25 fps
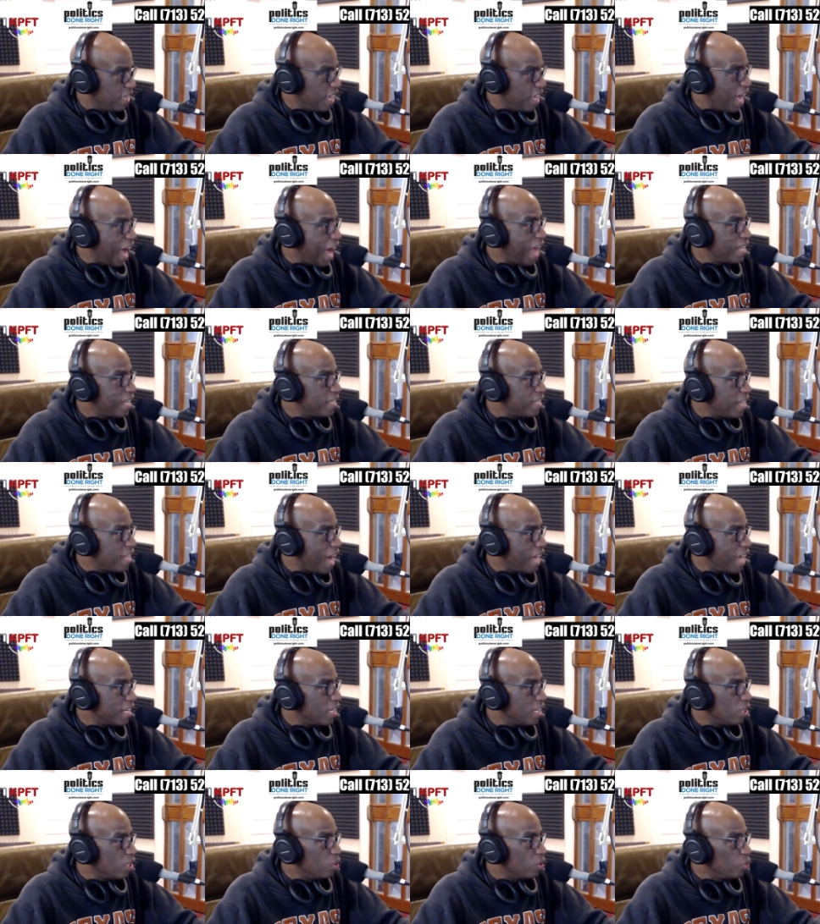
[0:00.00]
and
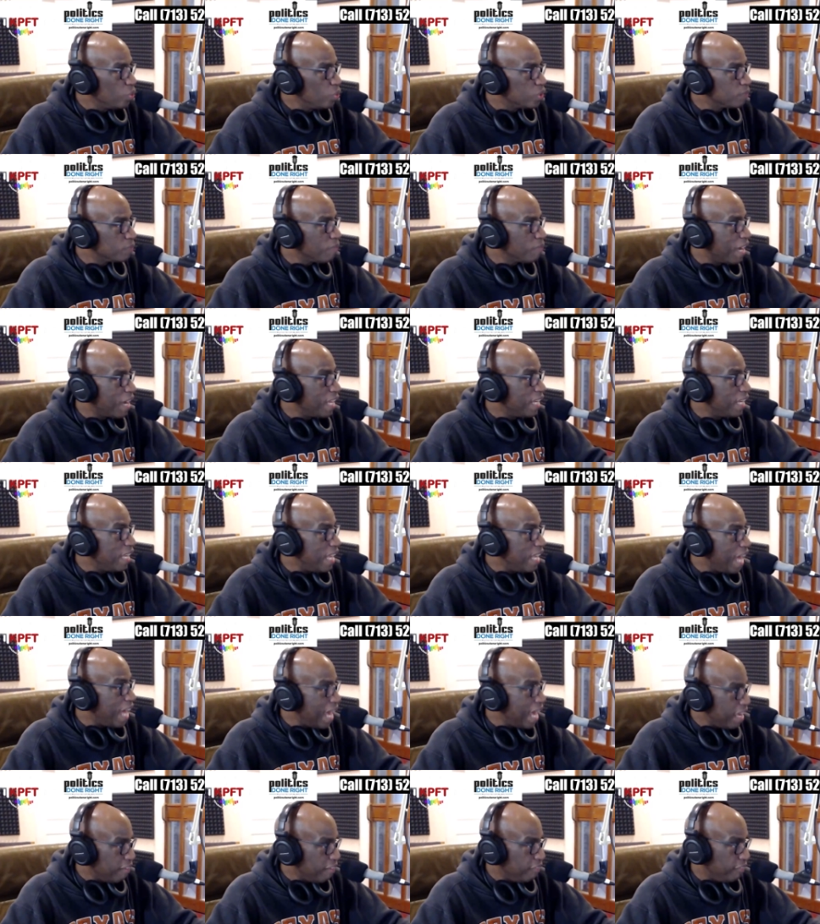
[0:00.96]
not lose my
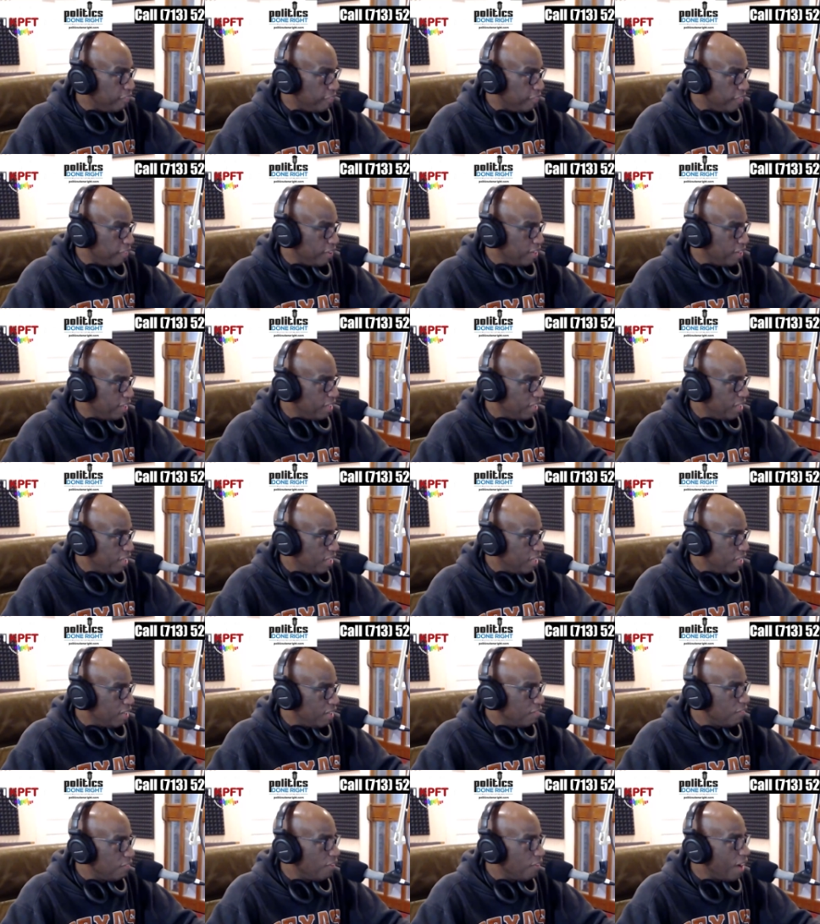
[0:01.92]
life
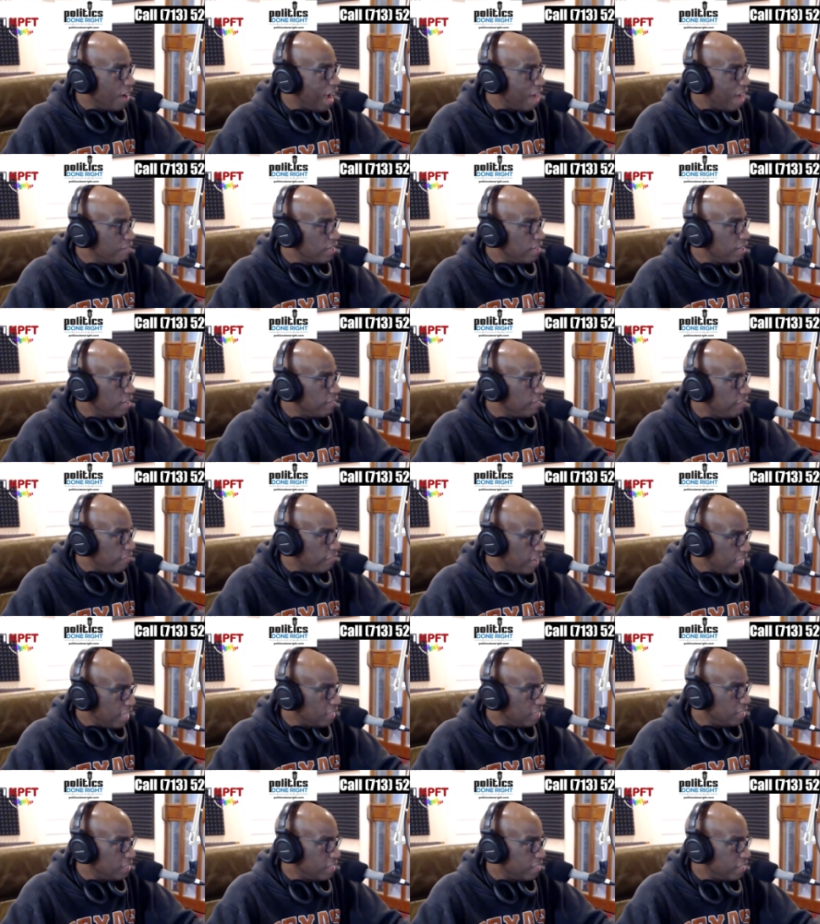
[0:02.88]
for having a
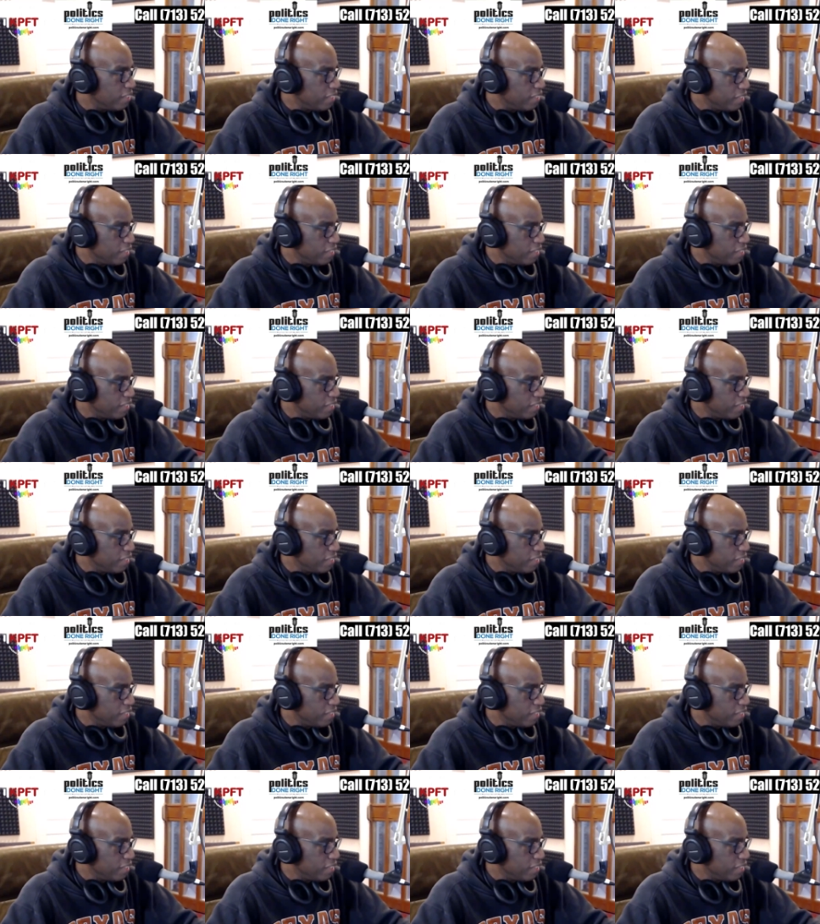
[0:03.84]
failure.